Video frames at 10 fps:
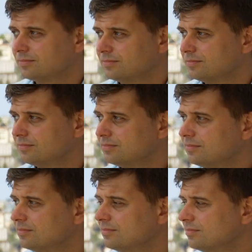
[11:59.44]

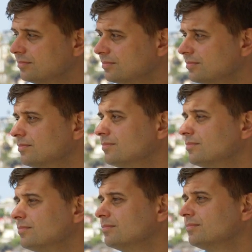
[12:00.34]

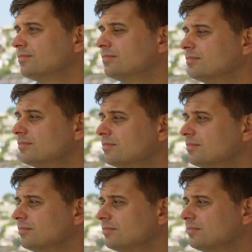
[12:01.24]

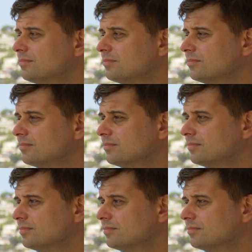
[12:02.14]
This person isn't speaking.